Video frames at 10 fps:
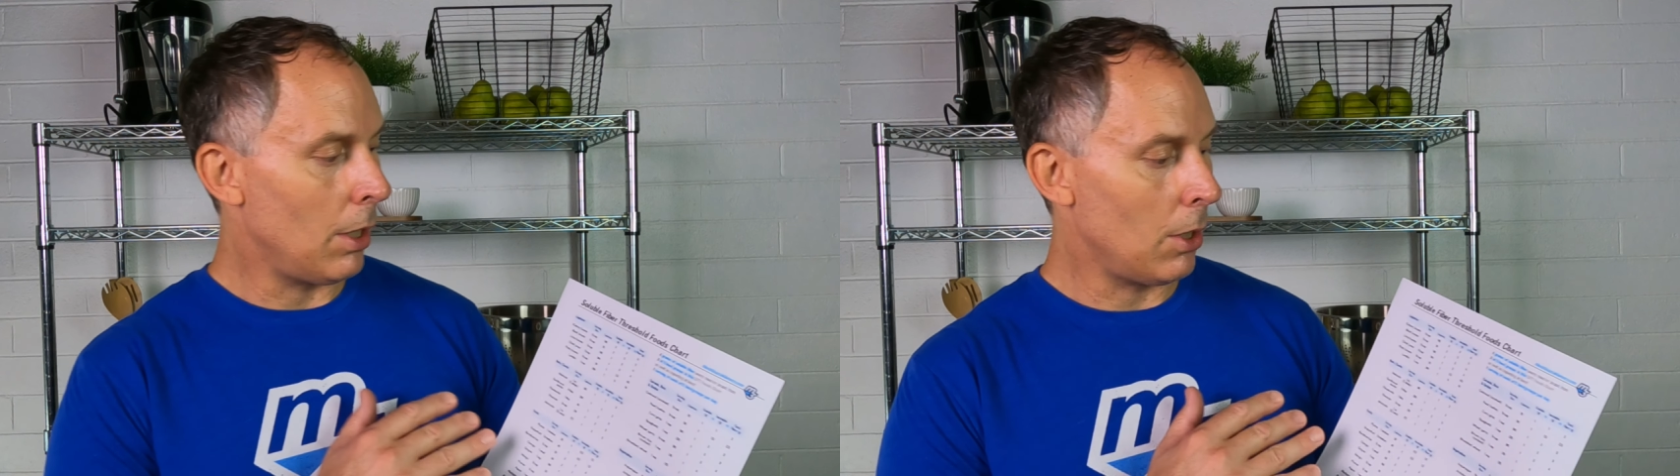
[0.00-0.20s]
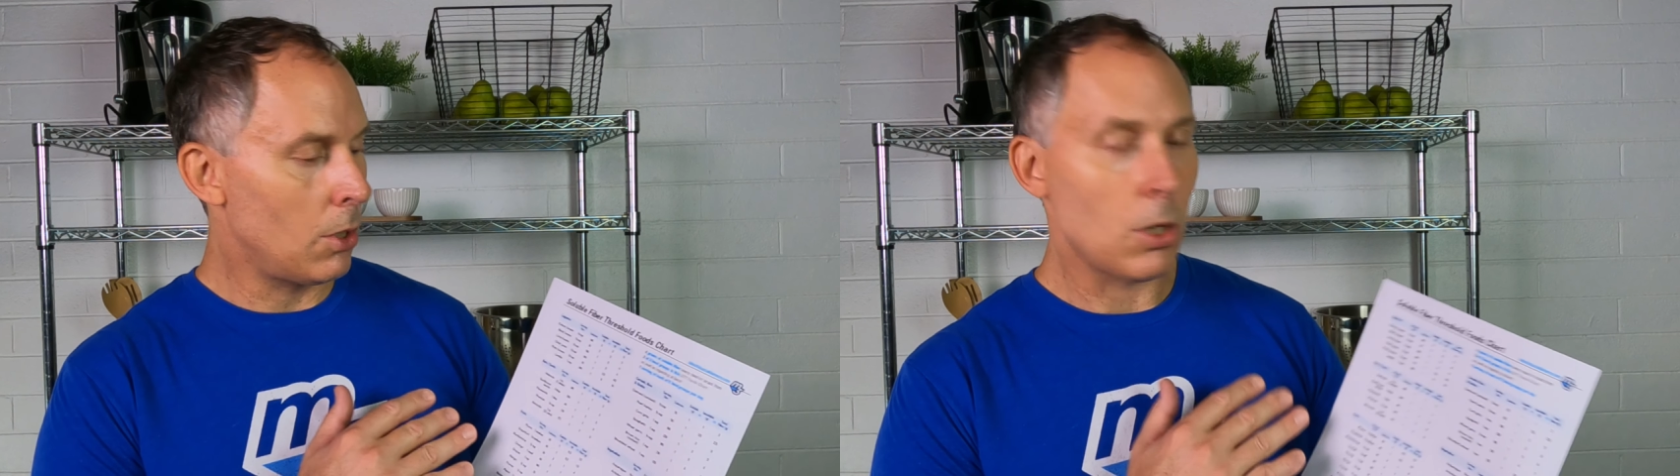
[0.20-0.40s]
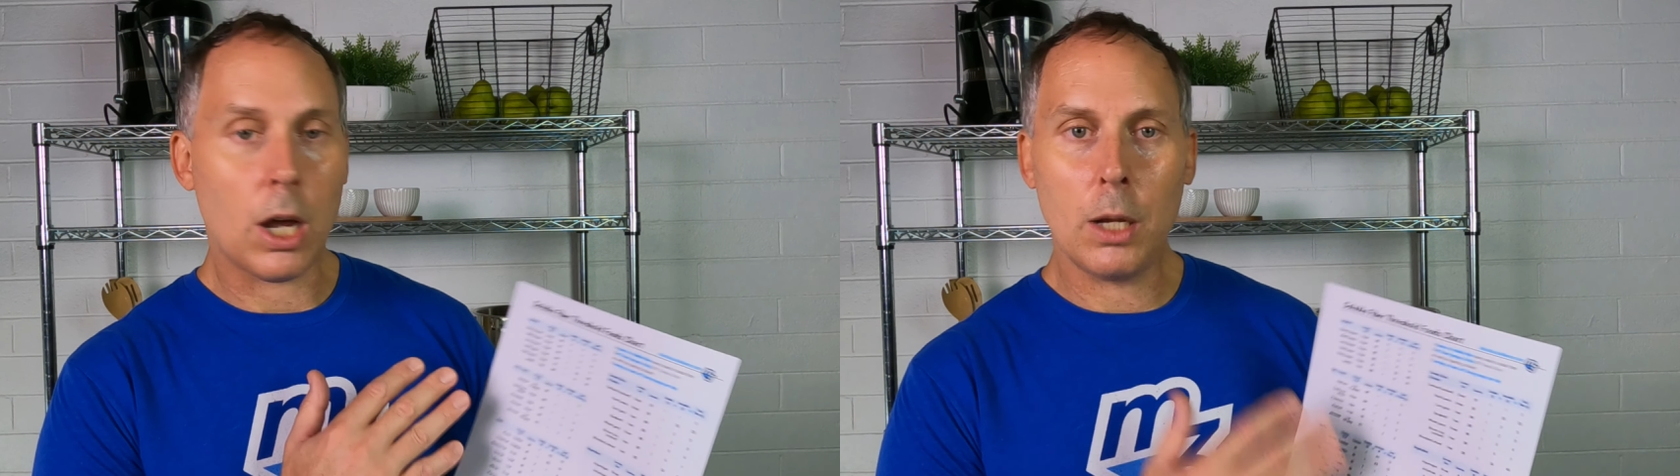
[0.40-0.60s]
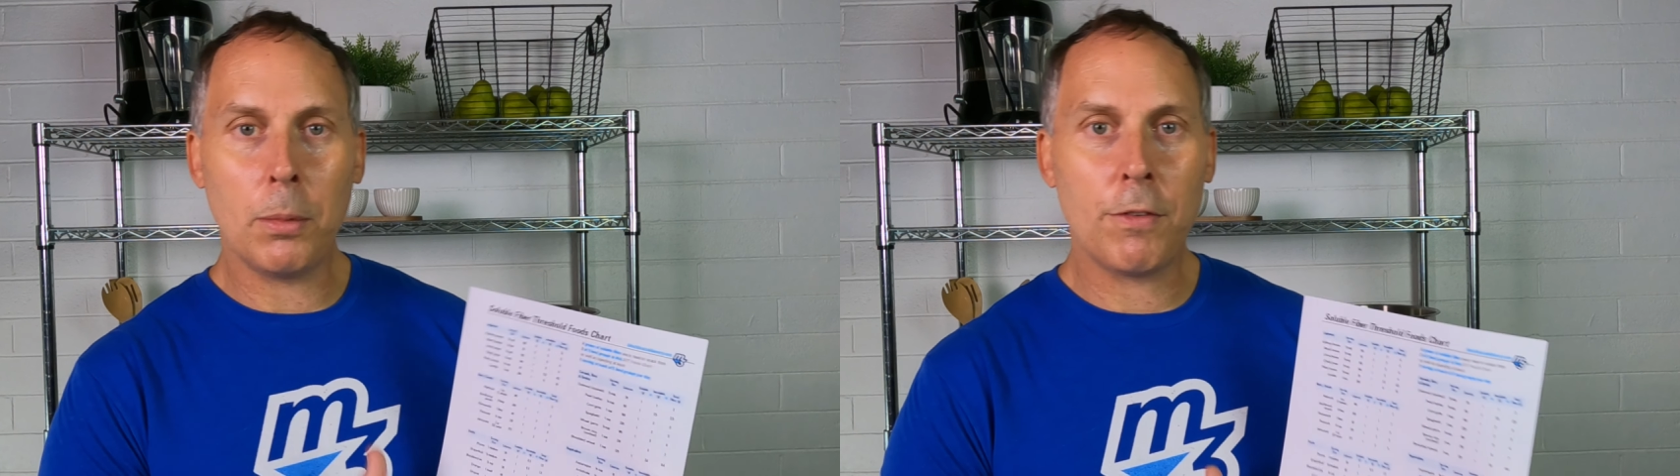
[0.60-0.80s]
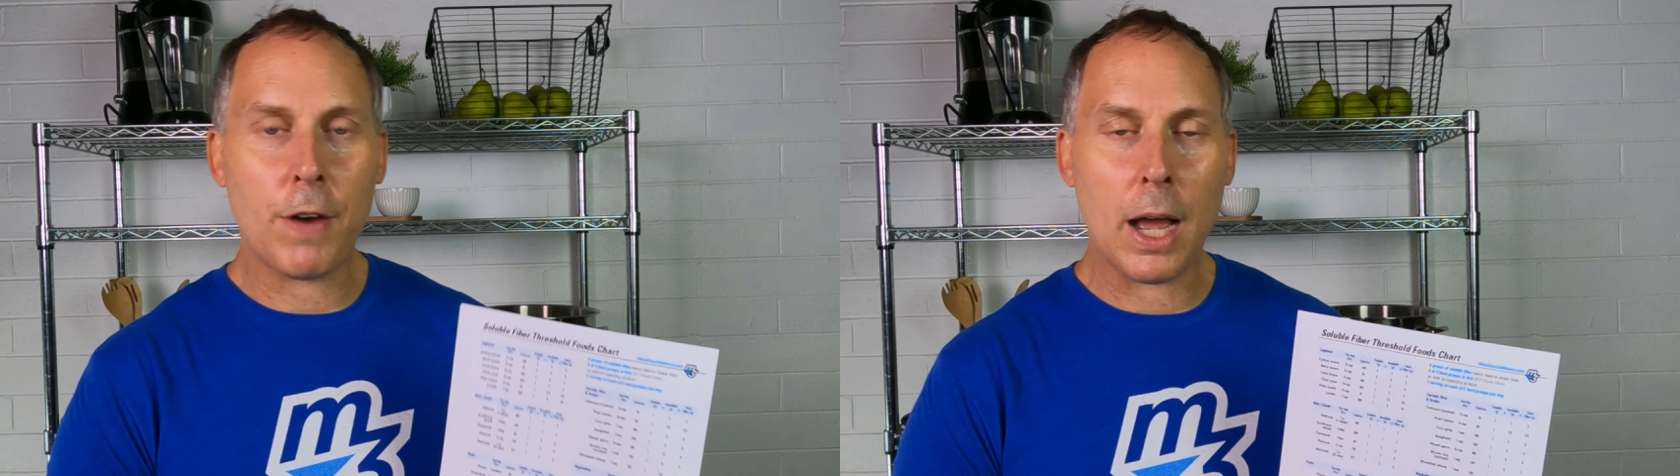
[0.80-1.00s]
the
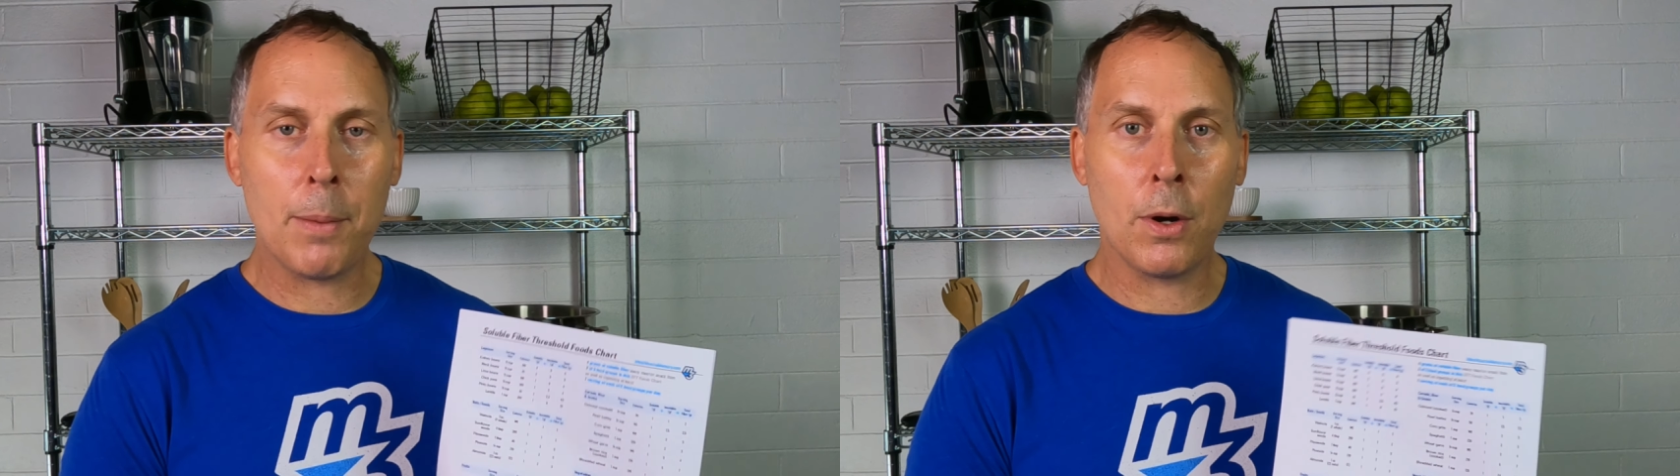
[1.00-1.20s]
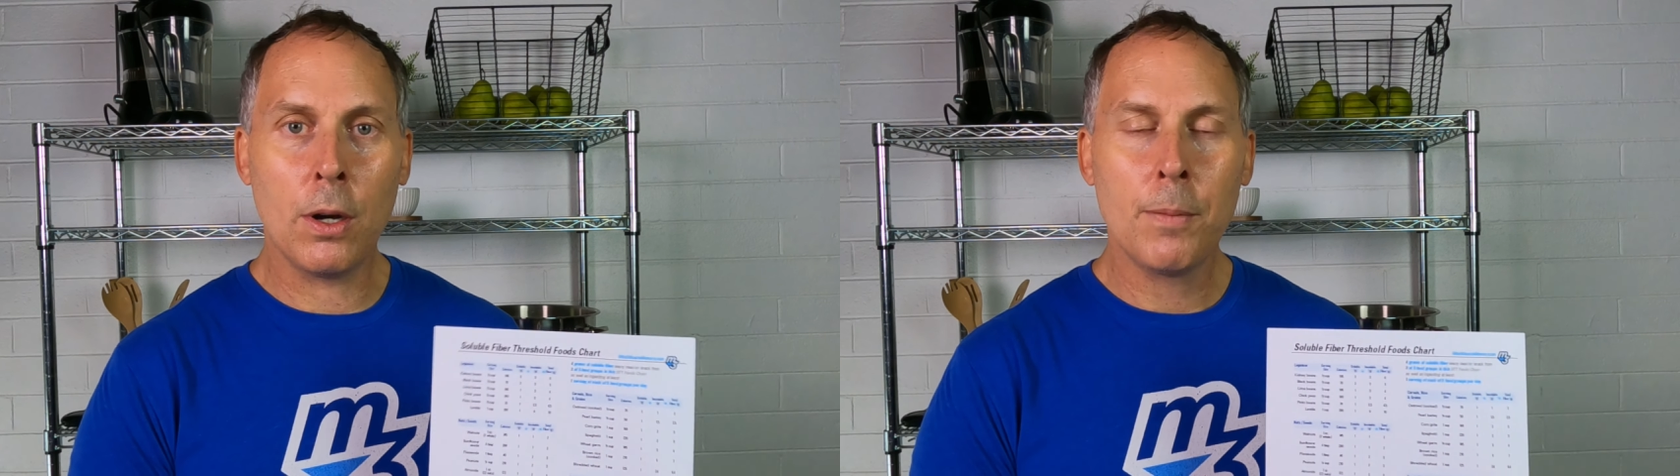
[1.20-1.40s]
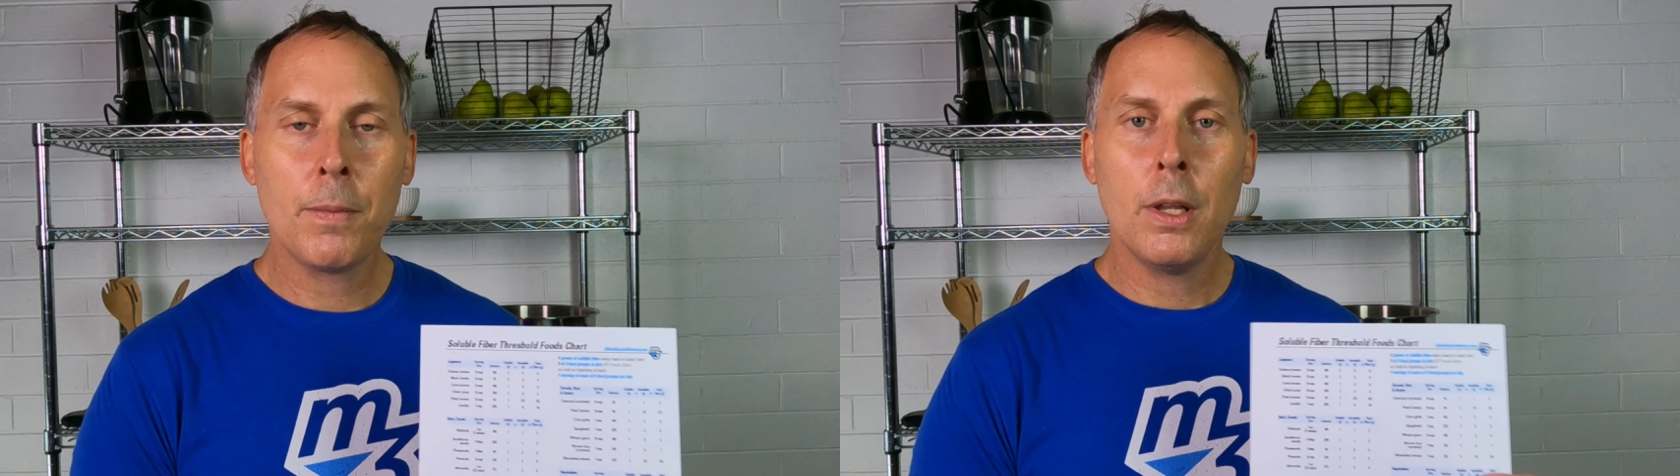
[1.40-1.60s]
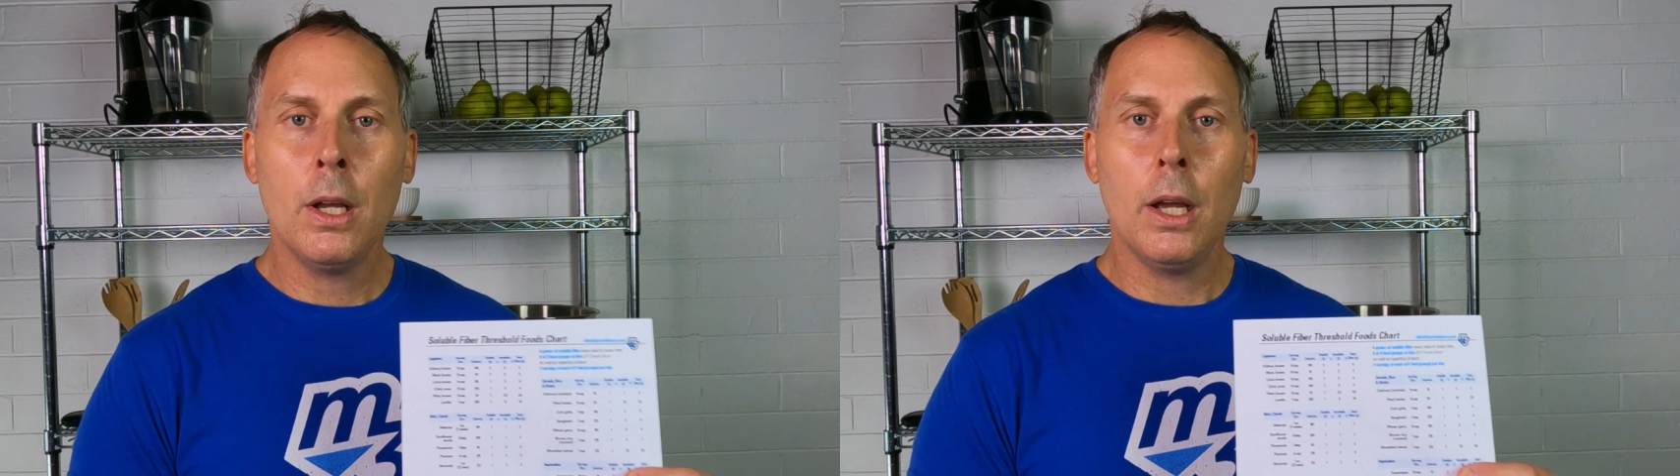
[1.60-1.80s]
soluble fiber